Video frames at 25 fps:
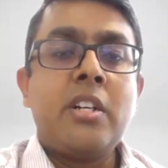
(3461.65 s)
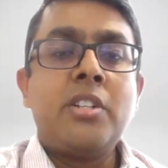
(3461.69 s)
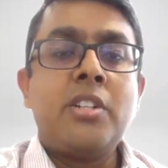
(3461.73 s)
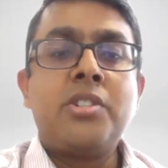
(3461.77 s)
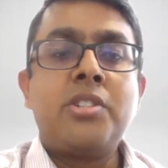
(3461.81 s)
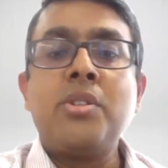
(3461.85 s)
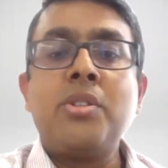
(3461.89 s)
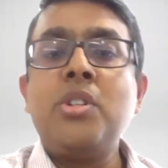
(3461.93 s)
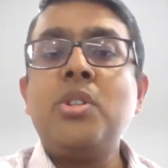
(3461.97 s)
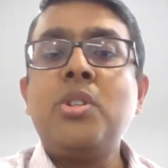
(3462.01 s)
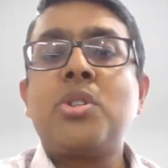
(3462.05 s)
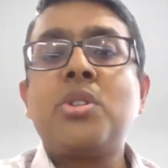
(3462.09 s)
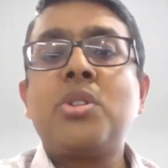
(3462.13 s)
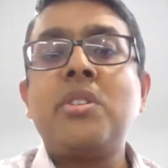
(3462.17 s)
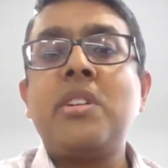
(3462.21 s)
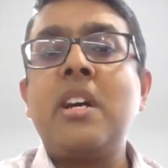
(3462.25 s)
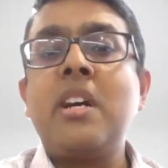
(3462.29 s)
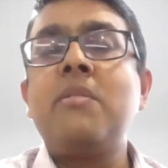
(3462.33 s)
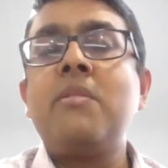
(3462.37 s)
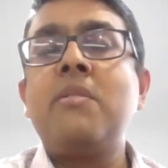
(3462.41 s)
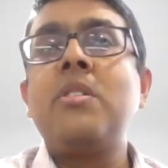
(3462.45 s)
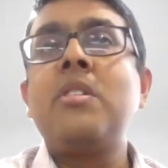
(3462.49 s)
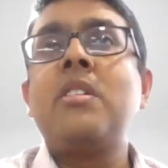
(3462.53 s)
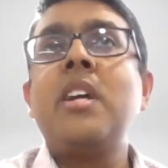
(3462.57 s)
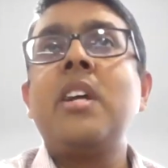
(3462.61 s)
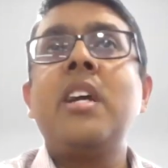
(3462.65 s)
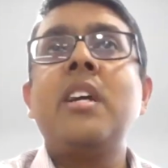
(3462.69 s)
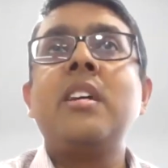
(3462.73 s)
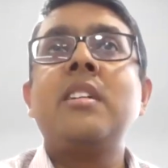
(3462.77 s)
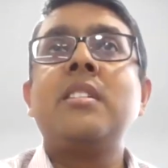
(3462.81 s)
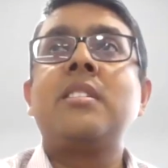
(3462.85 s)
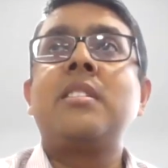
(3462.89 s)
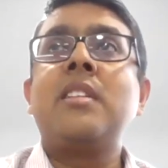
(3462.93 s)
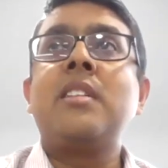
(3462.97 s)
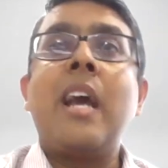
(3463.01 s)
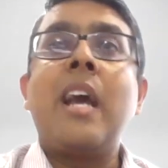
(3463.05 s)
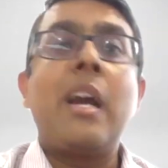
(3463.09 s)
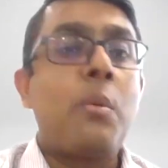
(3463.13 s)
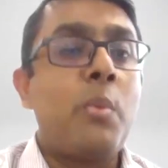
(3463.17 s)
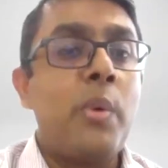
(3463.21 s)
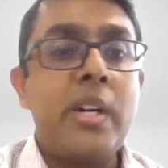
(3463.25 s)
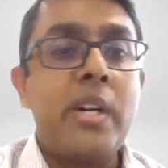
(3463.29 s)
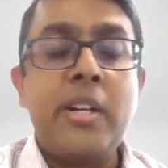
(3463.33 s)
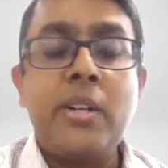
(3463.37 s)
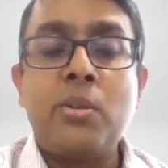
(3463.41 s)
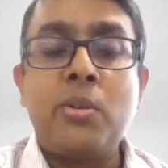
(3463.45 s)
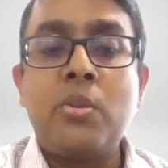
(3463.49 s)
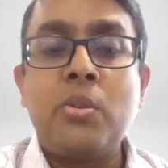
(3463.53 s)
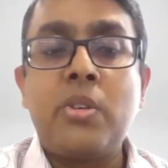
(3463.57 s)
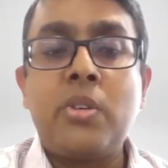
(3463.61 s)
So you should never raise
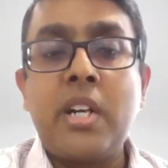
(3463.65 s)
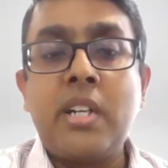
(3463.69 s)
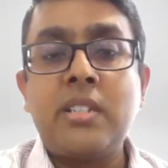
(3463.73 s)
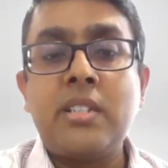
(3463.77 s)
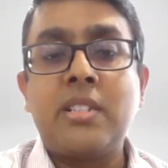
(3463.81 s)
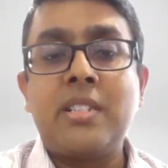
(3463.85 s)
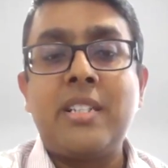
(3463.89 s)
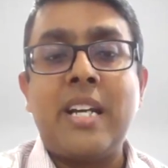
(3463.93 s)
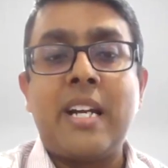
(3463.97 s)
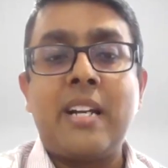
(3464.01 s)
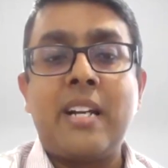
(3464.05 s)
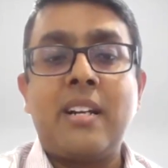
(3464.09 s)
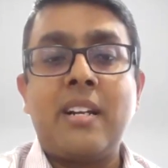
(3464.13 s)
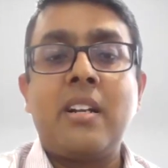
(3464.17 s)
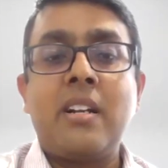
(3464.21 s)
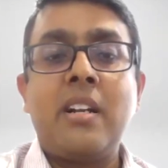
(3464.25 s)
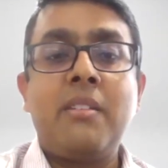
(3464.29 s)
equity to raise debt